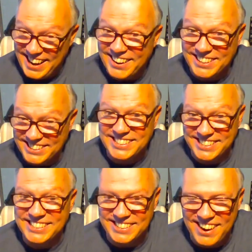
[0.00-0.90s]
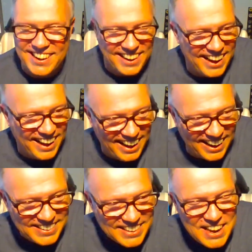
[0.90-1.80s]
The air conditioning's
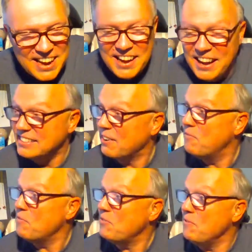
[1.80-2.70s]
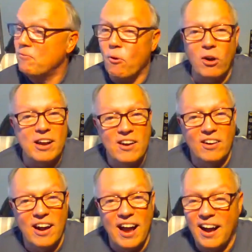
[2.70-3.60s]
on. It's like 54
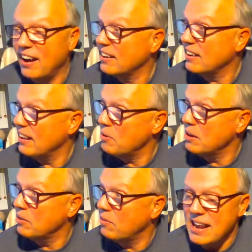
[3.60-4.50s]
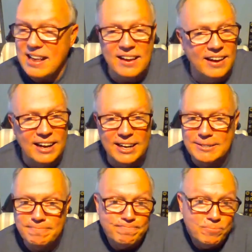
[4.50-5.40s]
here, cloudy and rainy.
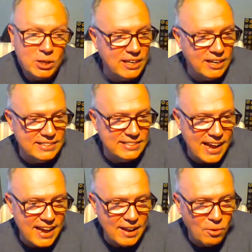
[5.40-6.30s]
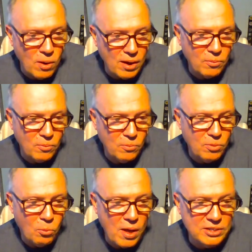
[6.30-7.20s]
What can I say? The
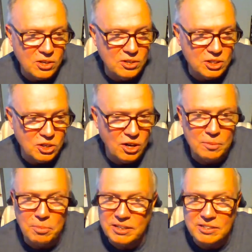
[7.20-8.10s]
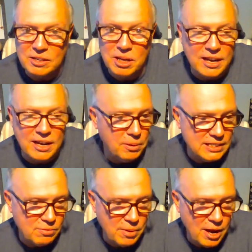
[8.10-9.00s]
weather is going to turn, but it's going to be a
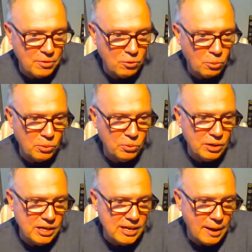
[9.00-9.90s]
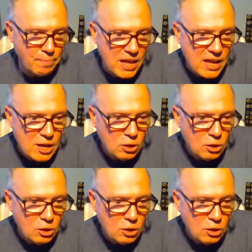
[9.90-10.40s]
couple days from now before we really heat up.